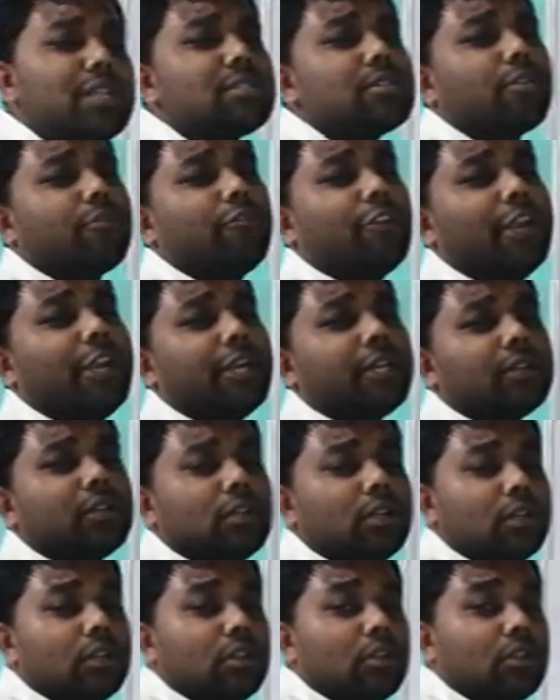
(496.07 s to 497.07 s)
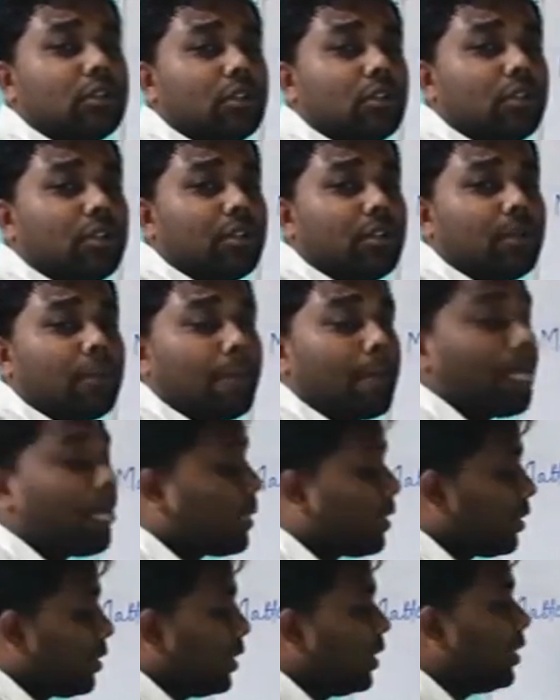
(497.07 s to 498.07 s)
is the weight?
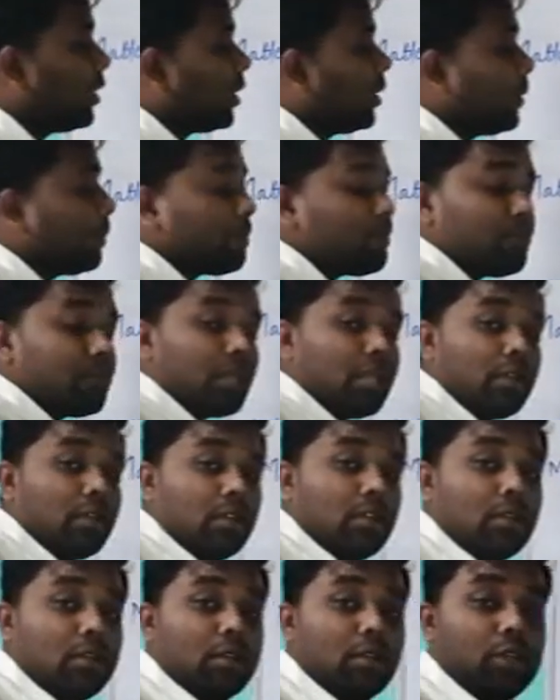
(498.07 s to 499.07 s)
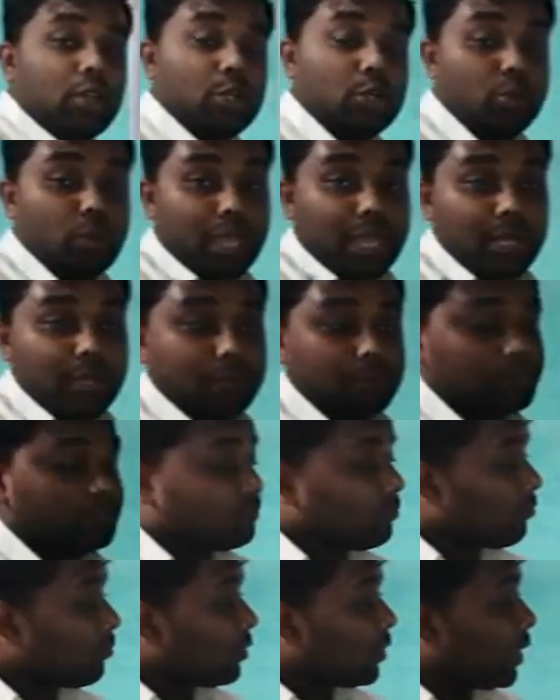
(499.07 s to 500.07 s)
Here you can
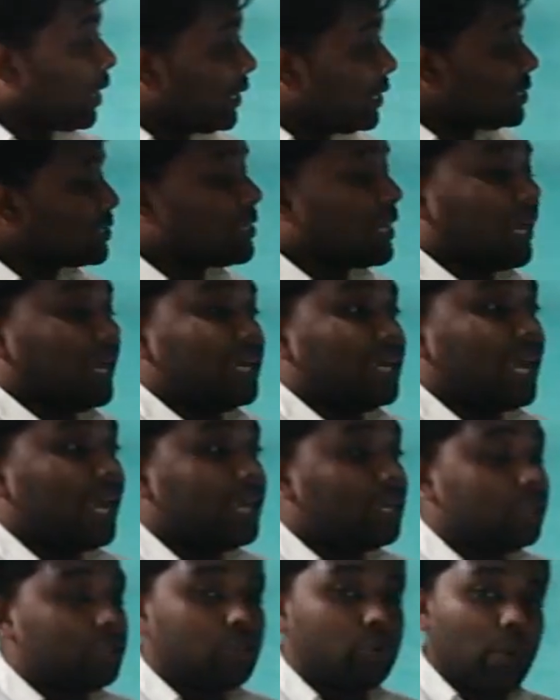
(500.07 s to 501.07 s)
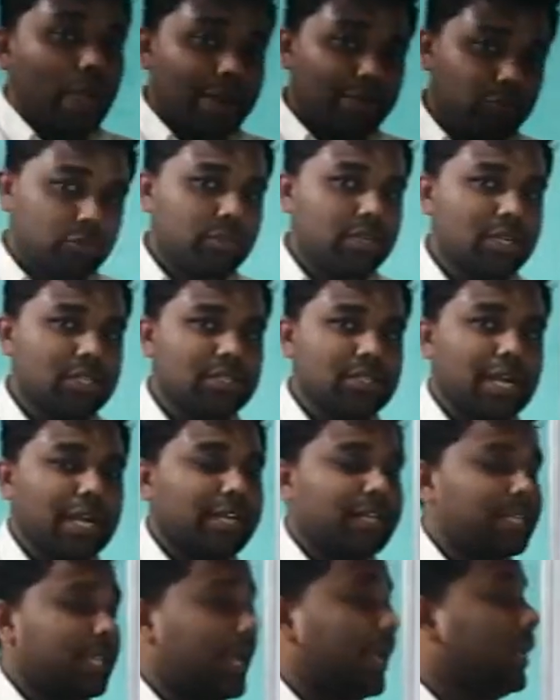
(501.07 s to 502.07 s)
understand, and you have to
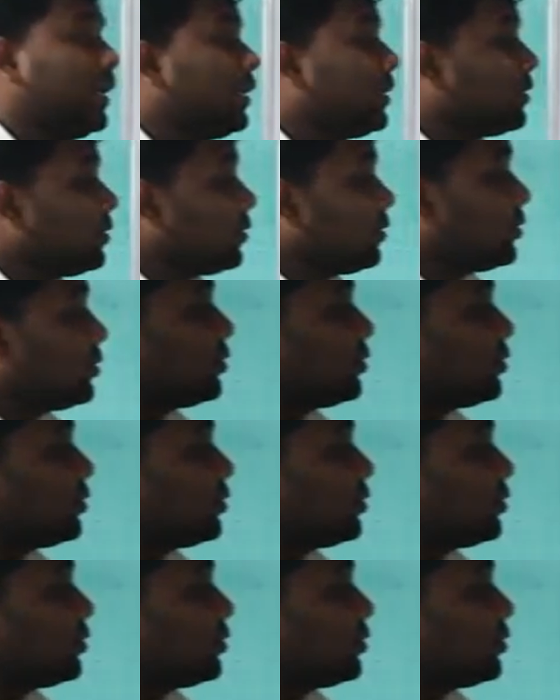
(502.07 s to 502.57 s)
understand that